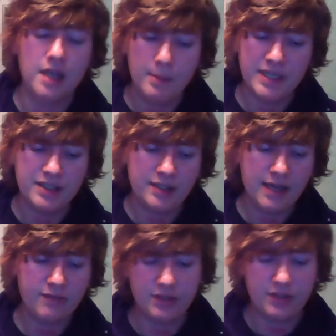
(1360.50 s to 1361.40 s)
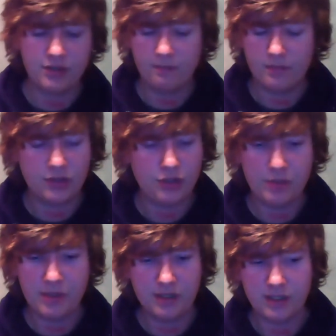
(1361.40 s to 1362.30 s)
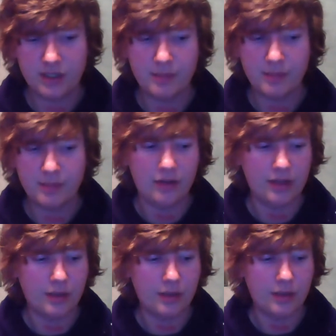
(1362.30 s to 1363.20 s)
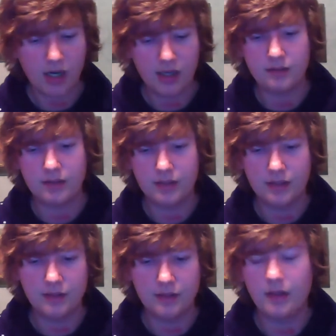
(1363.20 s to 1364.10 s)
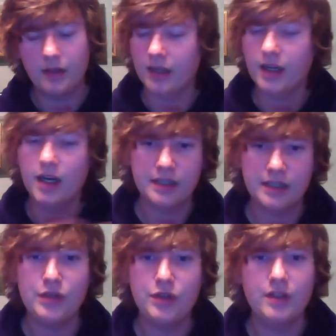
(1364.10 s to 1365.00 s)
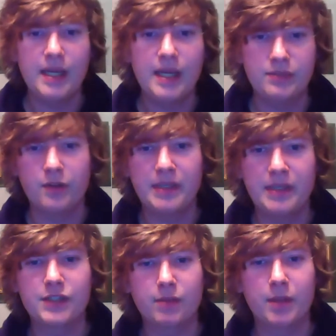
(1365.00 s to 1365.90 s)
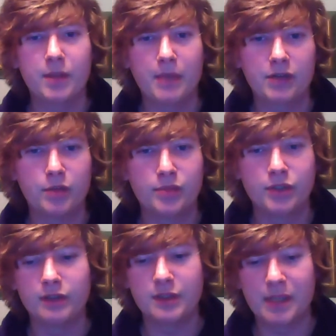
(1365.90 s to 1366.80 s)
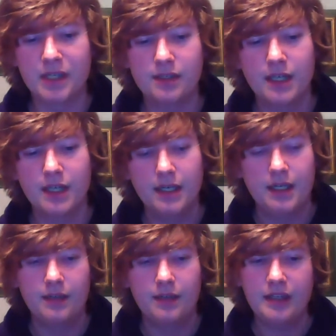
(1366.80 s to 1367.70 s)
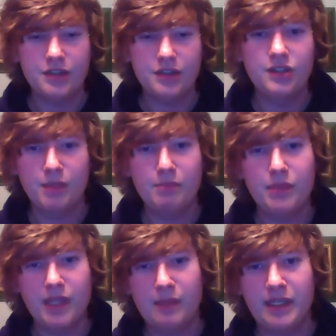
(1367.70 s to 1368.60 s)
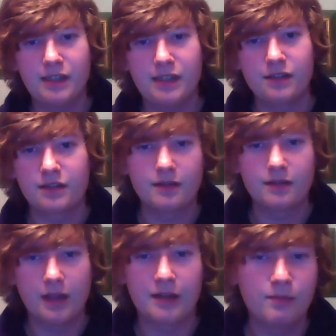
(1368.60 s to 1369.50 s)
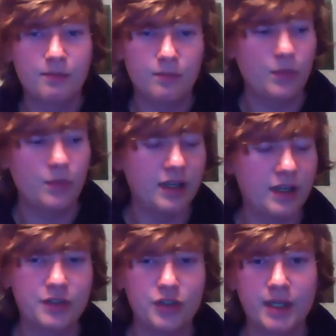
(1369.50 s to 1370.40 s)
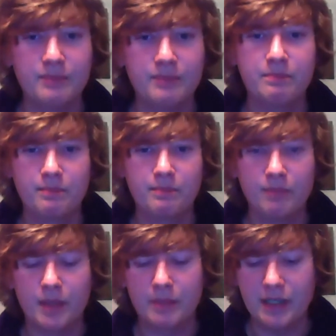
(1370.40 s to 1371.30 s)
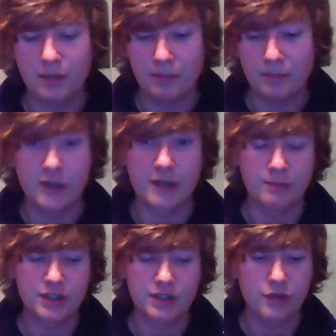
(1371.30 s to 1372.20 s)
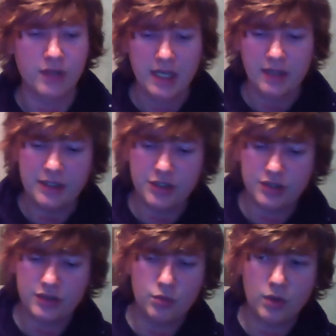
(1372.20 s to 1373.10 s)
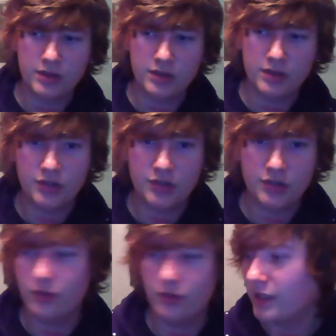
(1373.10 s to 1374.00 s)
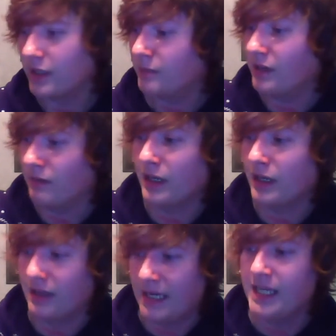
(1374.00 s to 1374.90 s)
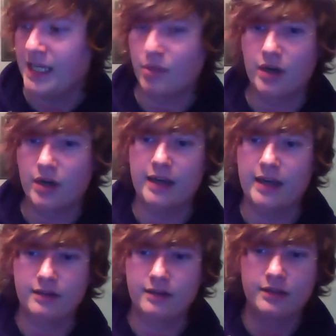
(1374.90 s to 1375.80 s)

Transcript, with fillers: because they have this stupid system out there where you can't. I can't tell you the names of the beers from the microbreweries because they just number their beers like the way I do my my beer numbering it myself. They just do one, two, three. I think like here, Ponghack